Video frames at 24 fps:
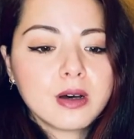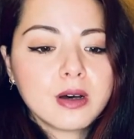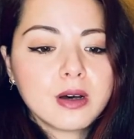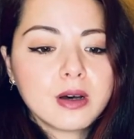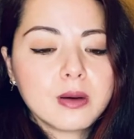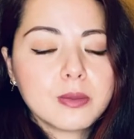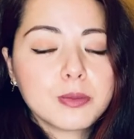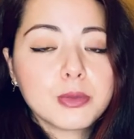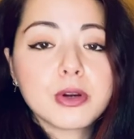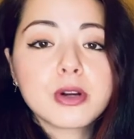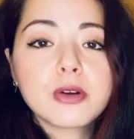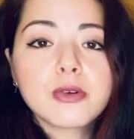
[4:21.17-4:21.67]

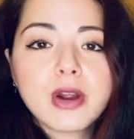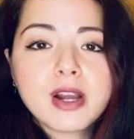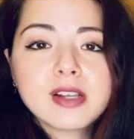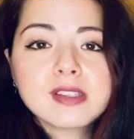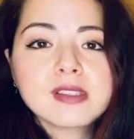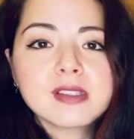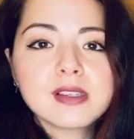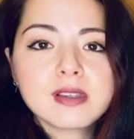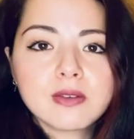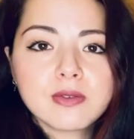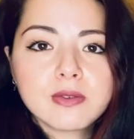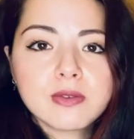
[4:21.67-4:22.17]

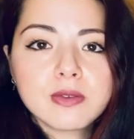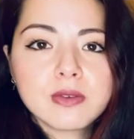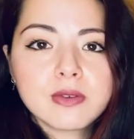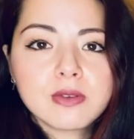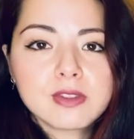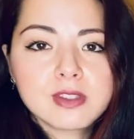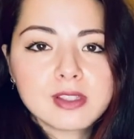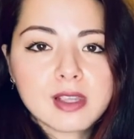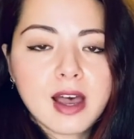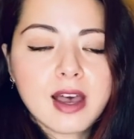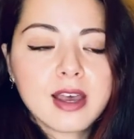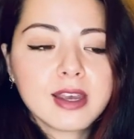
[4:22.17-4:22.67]
progressive
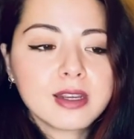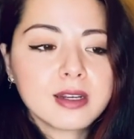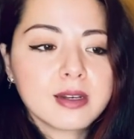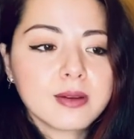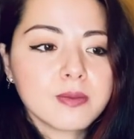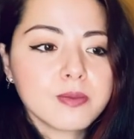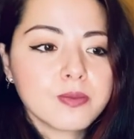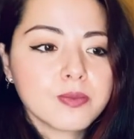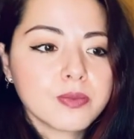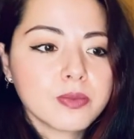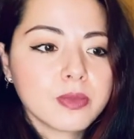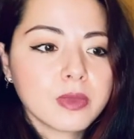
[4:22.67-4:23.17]
sign,
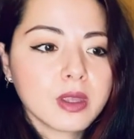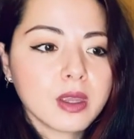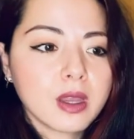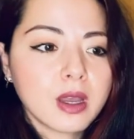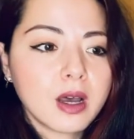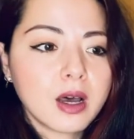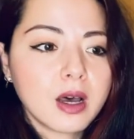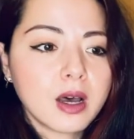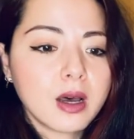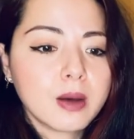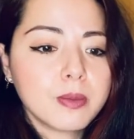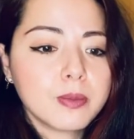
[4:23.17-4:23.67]

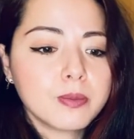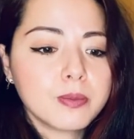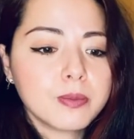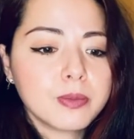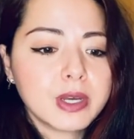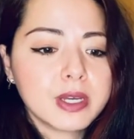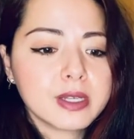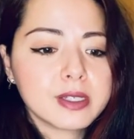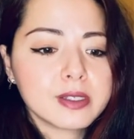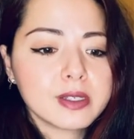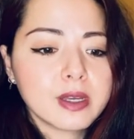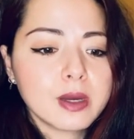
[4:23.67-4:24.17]

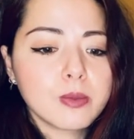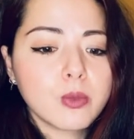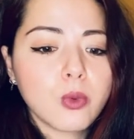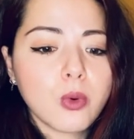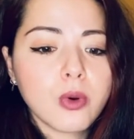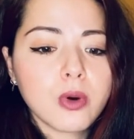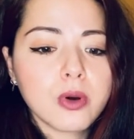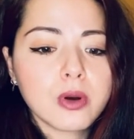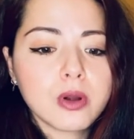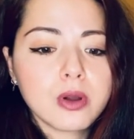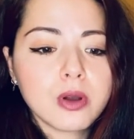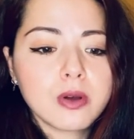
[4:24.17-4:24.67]
but a
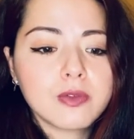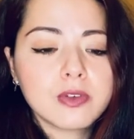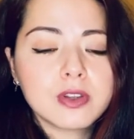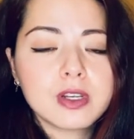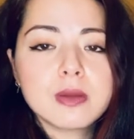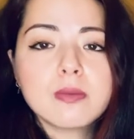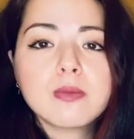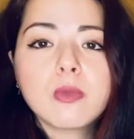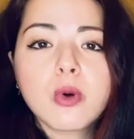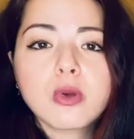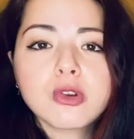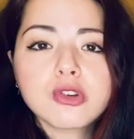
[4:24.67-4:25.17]
more of an
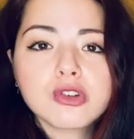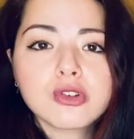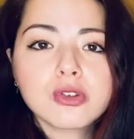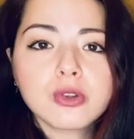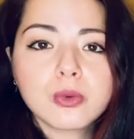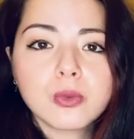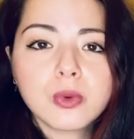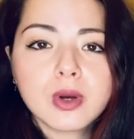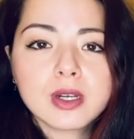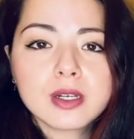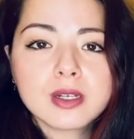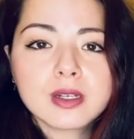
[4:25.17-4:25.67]
emotional
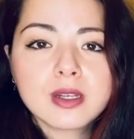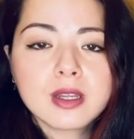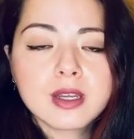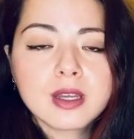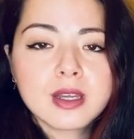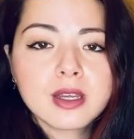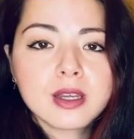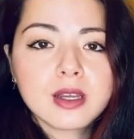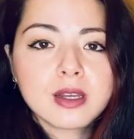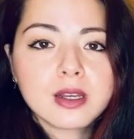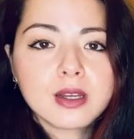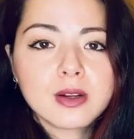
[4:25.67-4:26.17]
one.
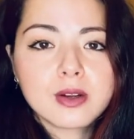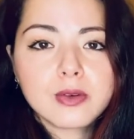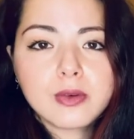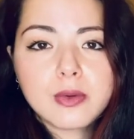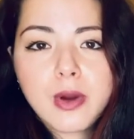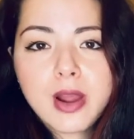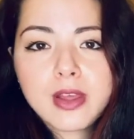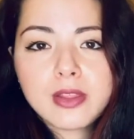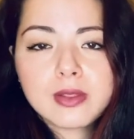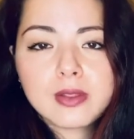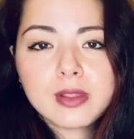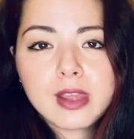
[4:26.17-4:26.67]

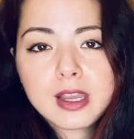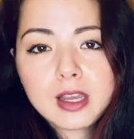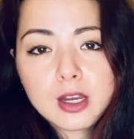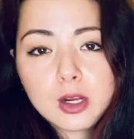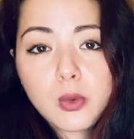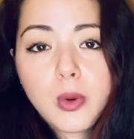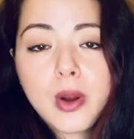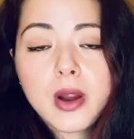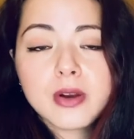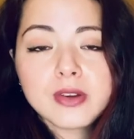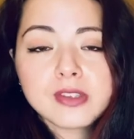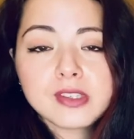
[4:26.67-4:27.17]
Rather, like
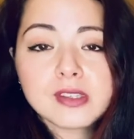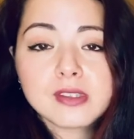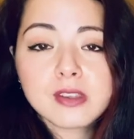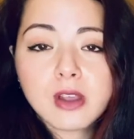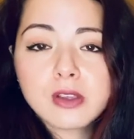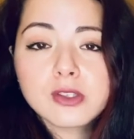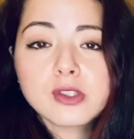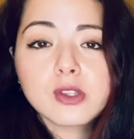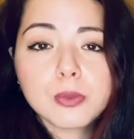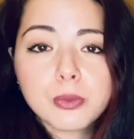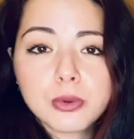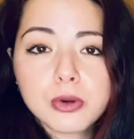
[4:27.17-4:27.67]
Aquarius is
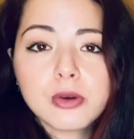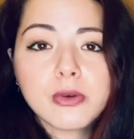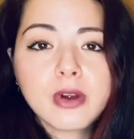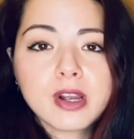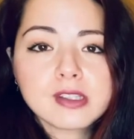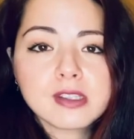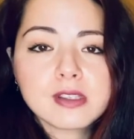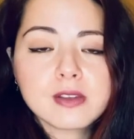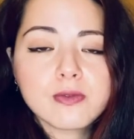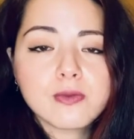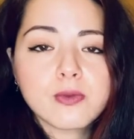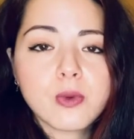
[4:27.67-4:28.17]
also
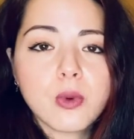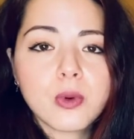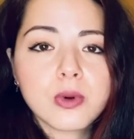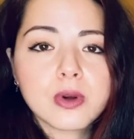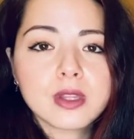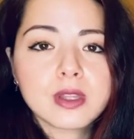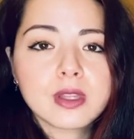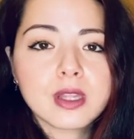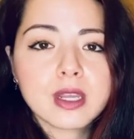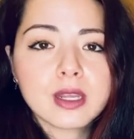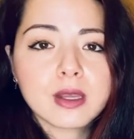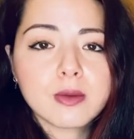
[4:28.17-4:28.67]
progressive,
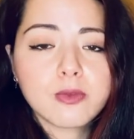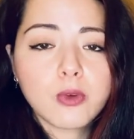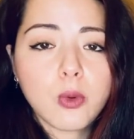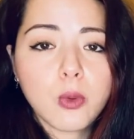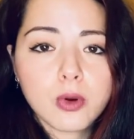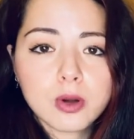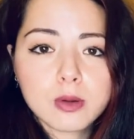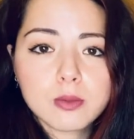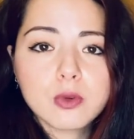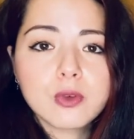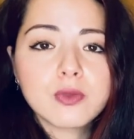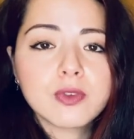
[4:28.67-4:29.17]

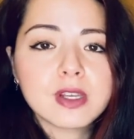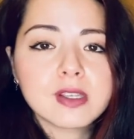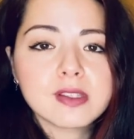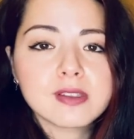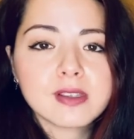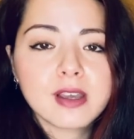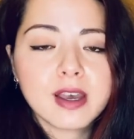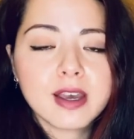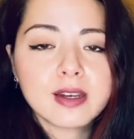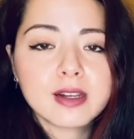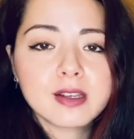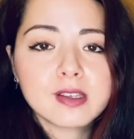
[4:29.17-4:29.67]
forward moving
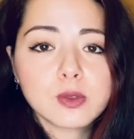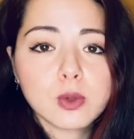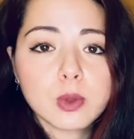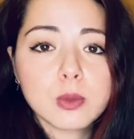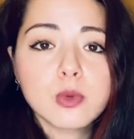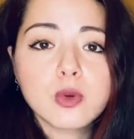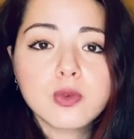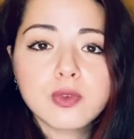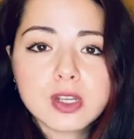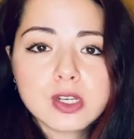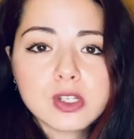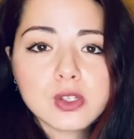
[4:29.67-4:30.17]
sign, because we're
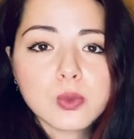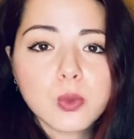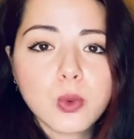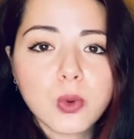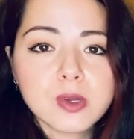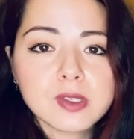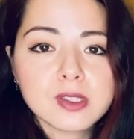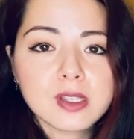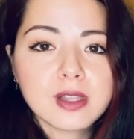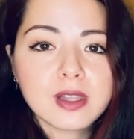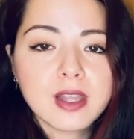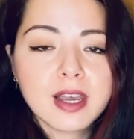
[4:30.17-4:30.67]
moving
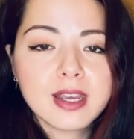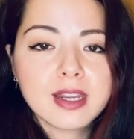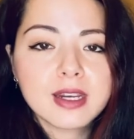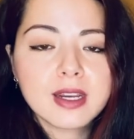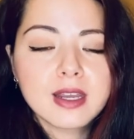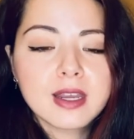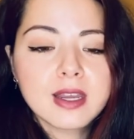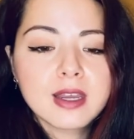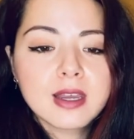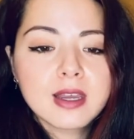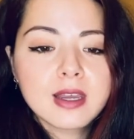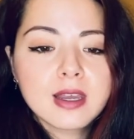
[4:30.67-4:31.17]
towards the light,
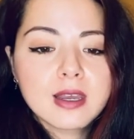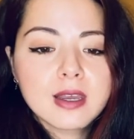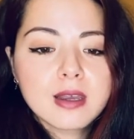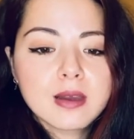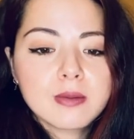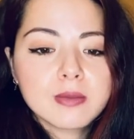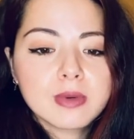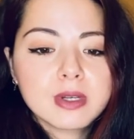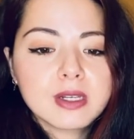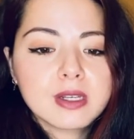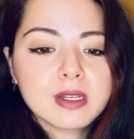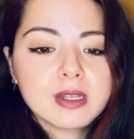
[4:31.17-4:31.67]

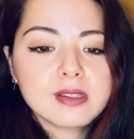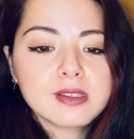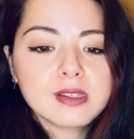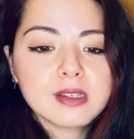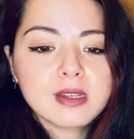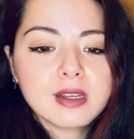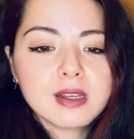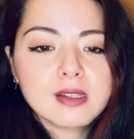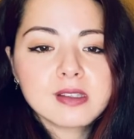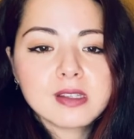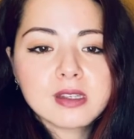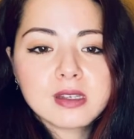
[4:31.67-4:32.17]
but it's
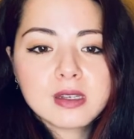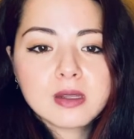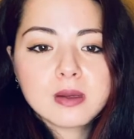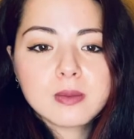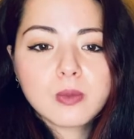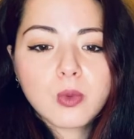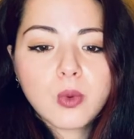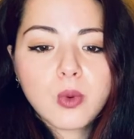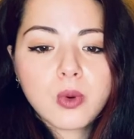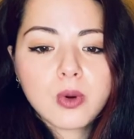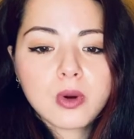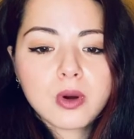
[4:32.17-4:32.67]
in a
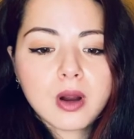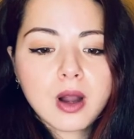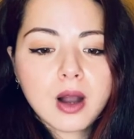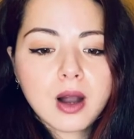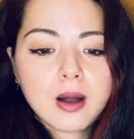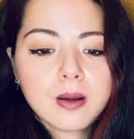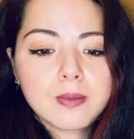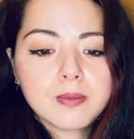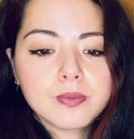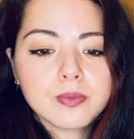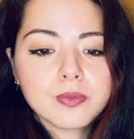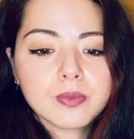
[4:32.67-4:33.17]
more
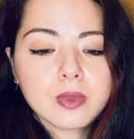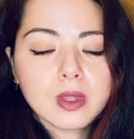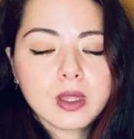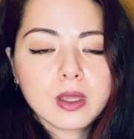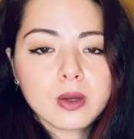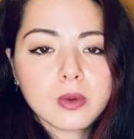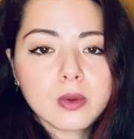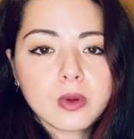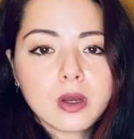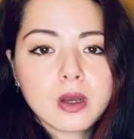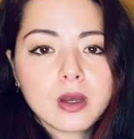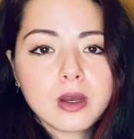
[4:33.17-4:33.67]

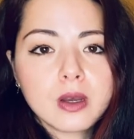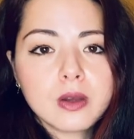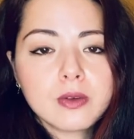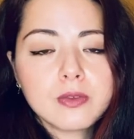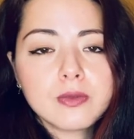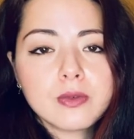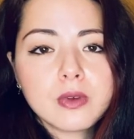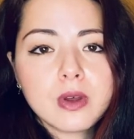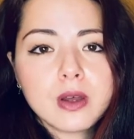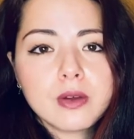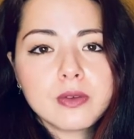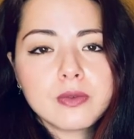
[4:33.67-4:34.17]

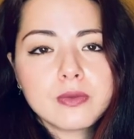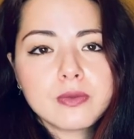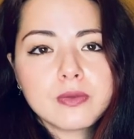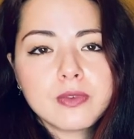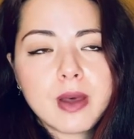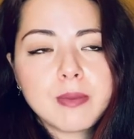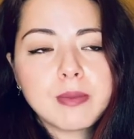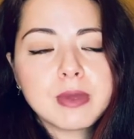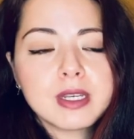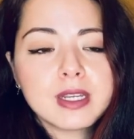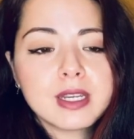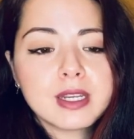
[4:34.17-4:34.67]
a
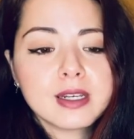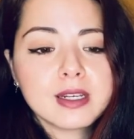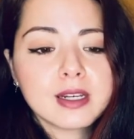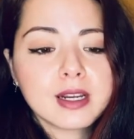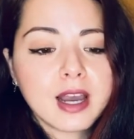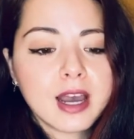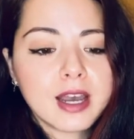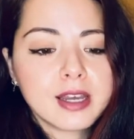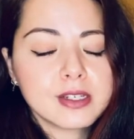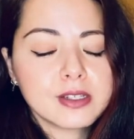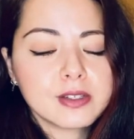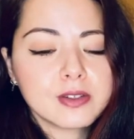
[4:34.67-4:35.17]
feminine
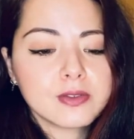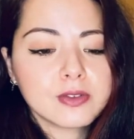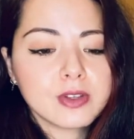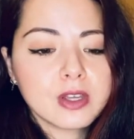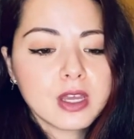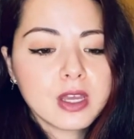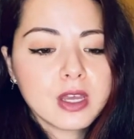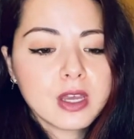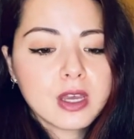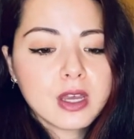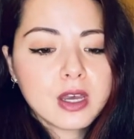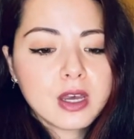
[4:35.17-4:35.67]
kind of
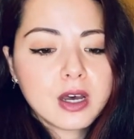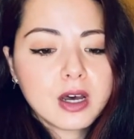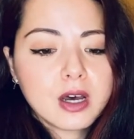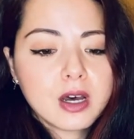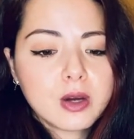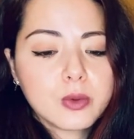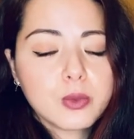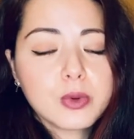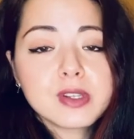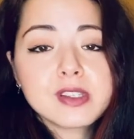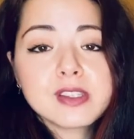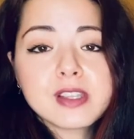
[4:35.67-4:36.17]

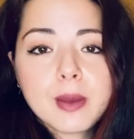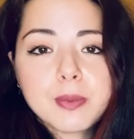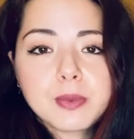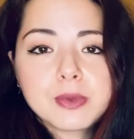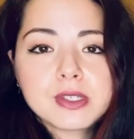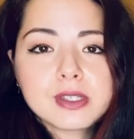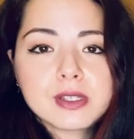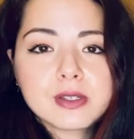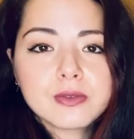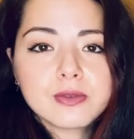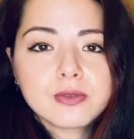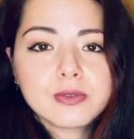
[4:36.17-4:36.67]

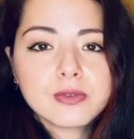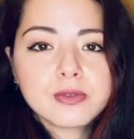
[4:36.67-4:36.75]
receptive